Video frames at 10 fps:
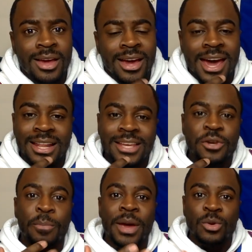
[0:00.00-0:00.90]
kind of like
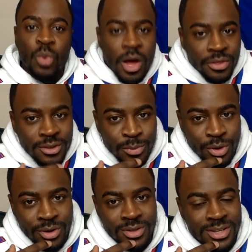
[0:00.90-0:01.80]
your Ben
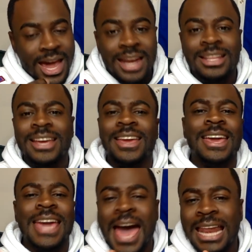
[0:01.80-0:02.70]
Roethlisbergers, kind
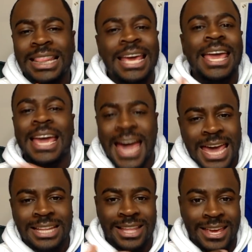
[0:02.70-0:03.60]
of
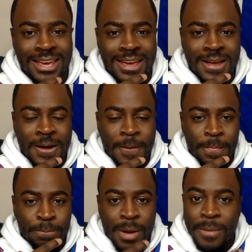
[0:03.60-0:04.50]
like.
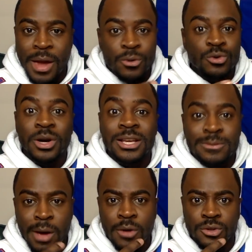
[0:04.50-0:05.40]
My man was running his
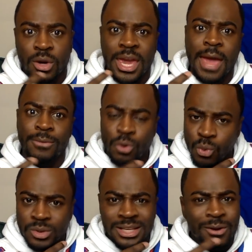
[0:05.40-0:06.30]
mouth, so Cam Newton
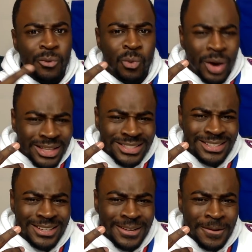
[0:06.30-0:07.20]
was like,
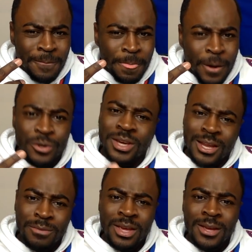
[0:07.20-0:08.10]
what? Are you kidding me?